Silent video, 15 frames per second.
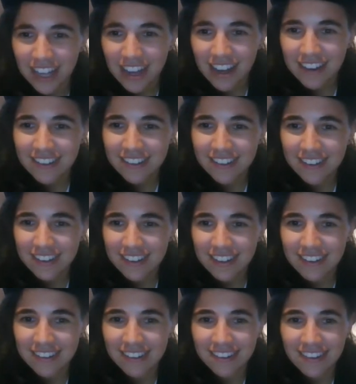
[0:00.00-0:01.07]
had
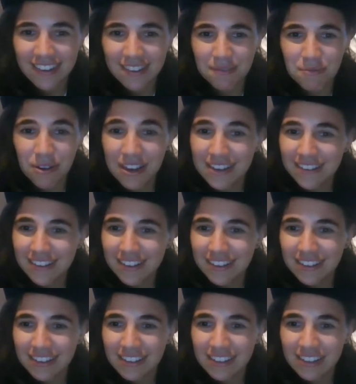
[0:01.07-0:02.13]
turned to this white
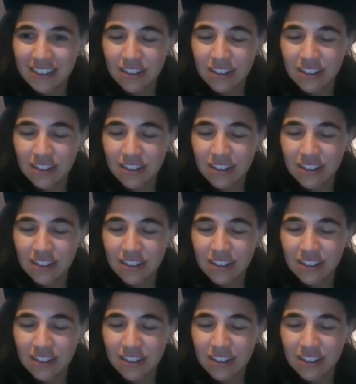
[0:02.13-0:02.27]
girl,